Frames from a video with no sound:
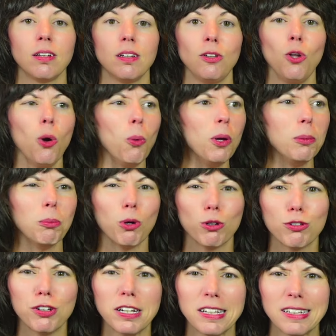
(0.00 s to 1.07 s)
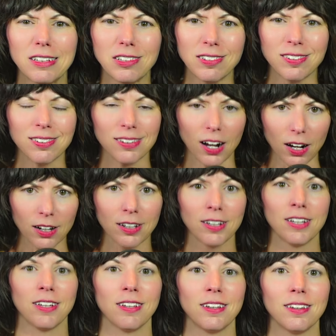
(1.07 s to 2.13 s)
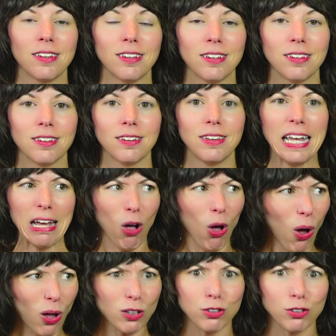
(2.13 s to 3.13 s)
No emotion gets stuck. They all